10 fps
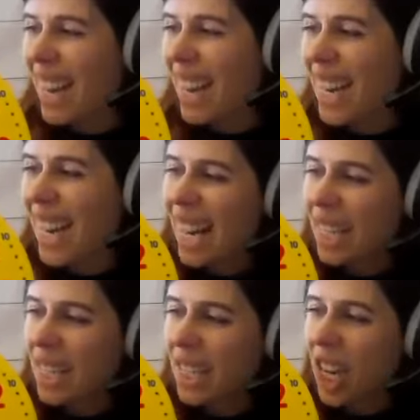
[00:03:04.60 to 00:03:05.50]
and it
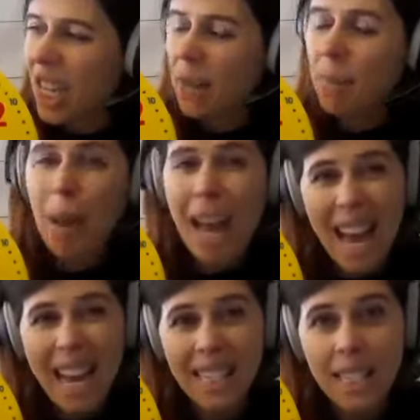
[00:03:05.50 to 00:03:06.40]
hasn't gotten
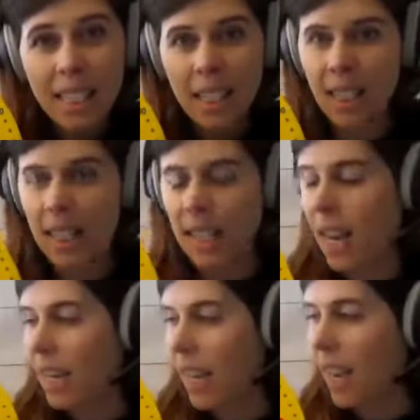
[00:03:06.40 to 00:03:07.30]
past the
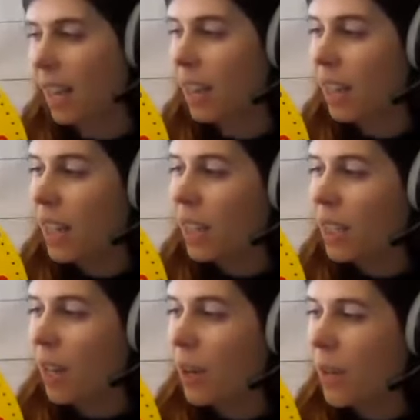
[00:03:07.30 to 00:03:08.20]
10 yet.
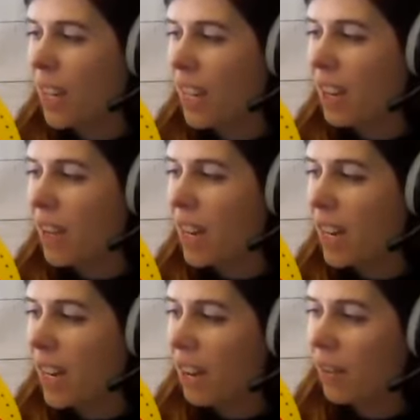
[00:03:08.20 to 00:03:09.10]
So even
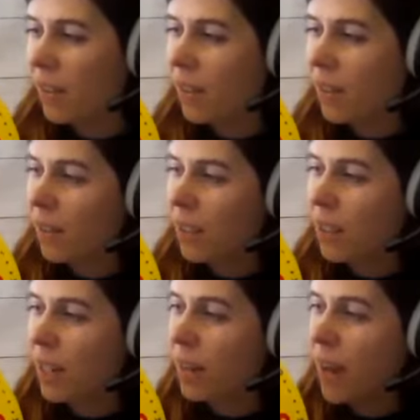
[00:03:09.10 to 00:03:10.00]
if
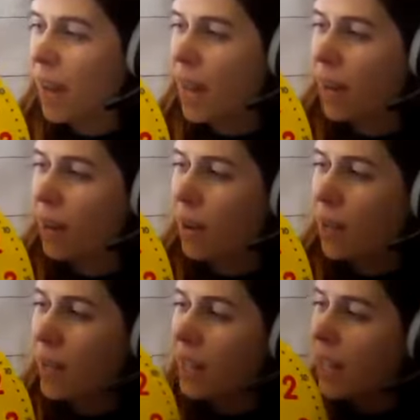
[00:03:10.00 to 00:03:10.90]
somehow
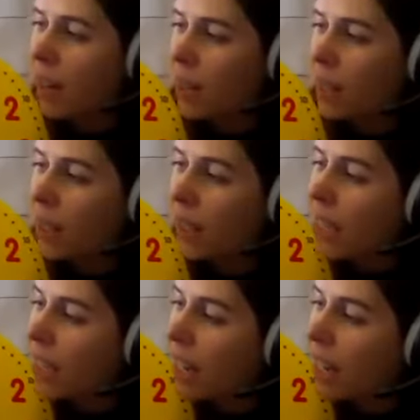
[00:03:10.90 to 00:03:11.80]
it was
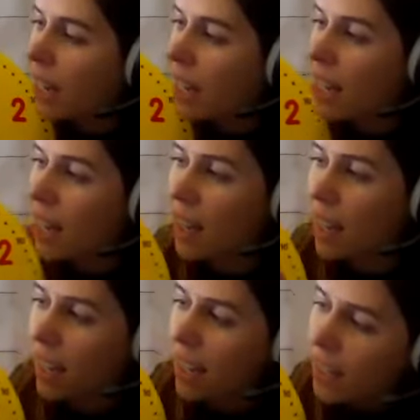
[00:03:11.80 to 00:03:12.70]
looking like
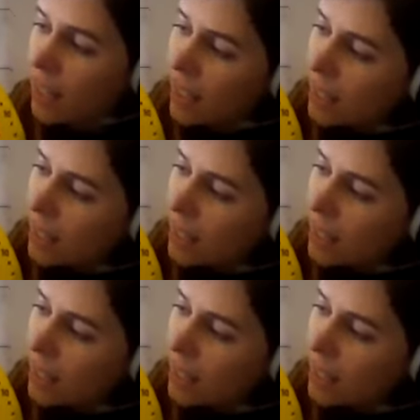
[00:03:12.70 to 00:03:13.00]
this,